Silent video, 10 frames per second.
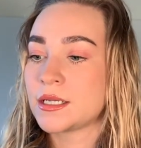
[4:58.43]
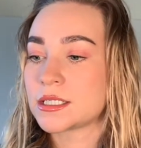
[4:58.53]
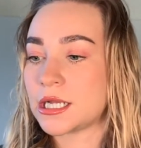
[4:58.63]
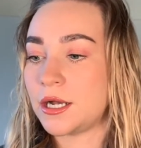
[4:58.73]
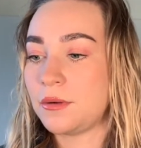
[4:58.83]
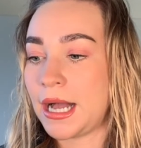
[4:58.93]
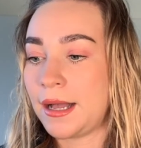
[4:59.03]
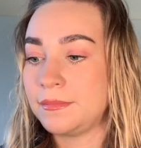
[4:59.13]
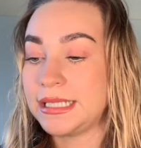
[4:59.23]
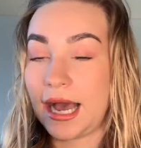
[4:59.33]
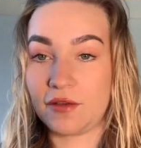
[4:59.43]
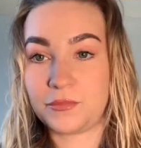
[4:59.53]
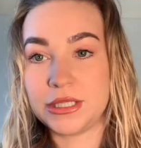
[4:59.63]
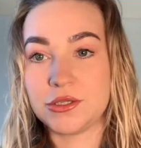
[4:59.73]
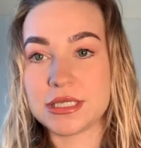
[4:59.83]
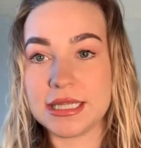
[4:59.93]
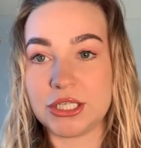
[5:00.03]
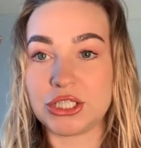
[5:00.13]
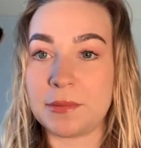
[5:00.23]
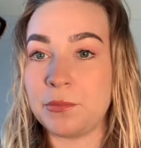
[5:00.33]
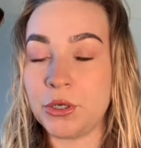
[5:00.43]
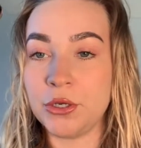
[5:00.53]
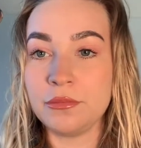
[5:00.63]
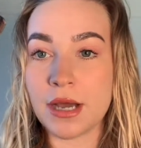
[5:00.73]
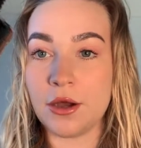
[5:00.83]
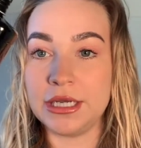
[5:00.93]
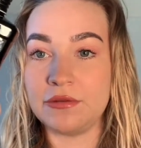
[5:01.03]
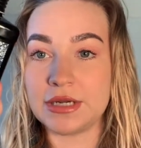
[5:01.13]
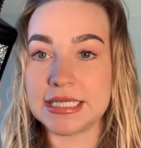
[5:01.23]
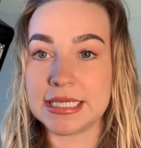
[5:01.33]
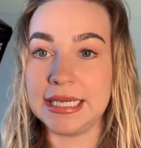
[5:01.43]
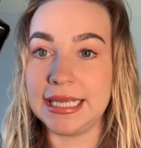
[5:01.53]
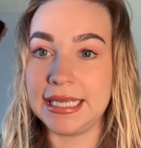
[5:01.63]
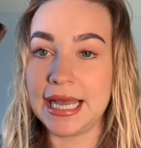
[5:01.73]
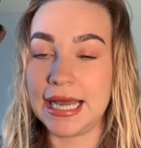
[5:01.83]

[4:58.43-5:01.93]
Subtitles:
So yeah, I've been using this shampoo only recently,